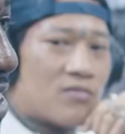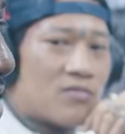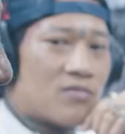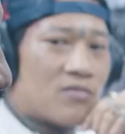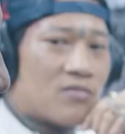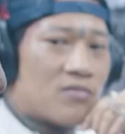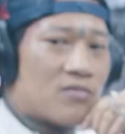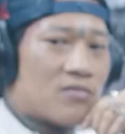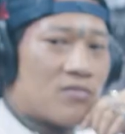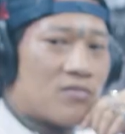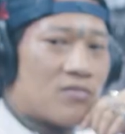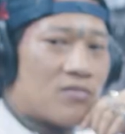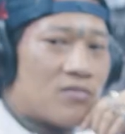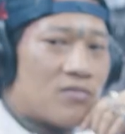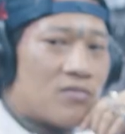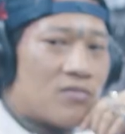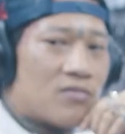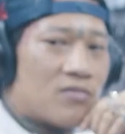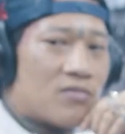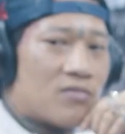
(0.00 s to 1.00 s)

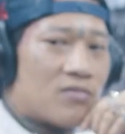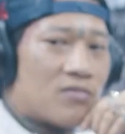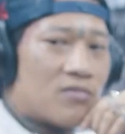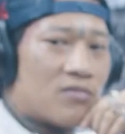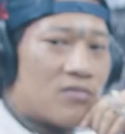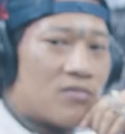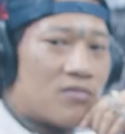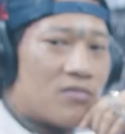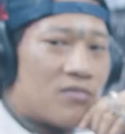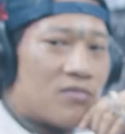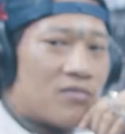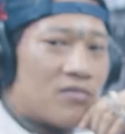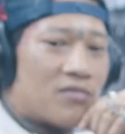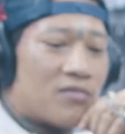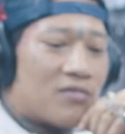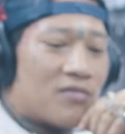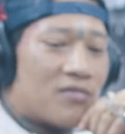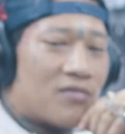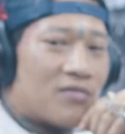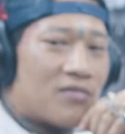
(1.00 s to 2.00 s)

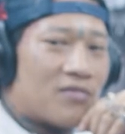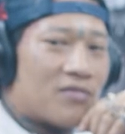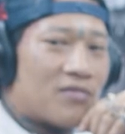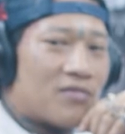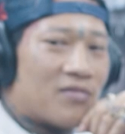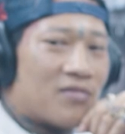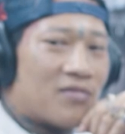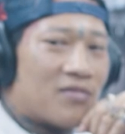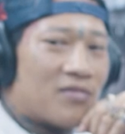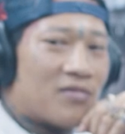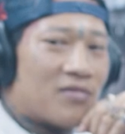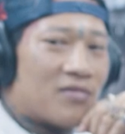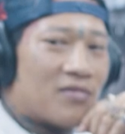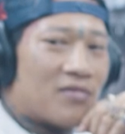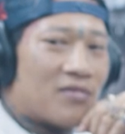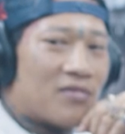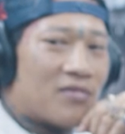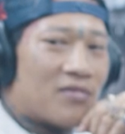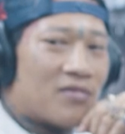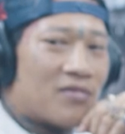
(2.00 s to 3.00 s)

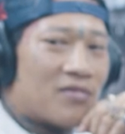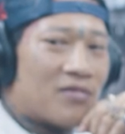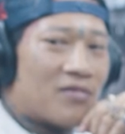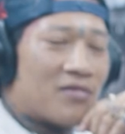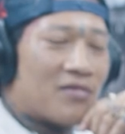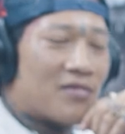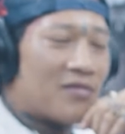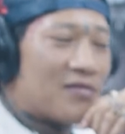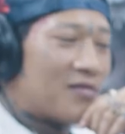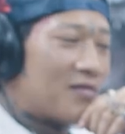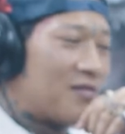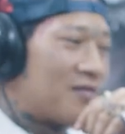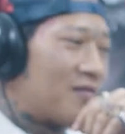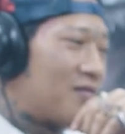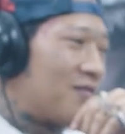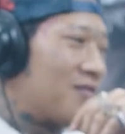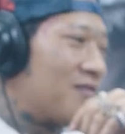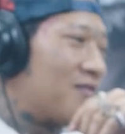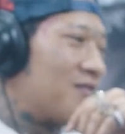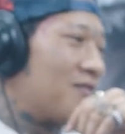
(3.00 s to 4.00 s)

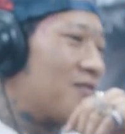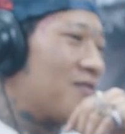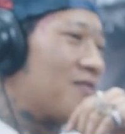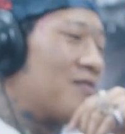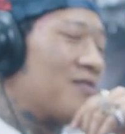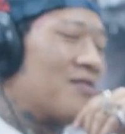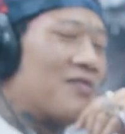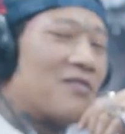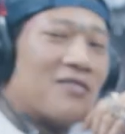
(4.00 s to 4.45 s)
(silent)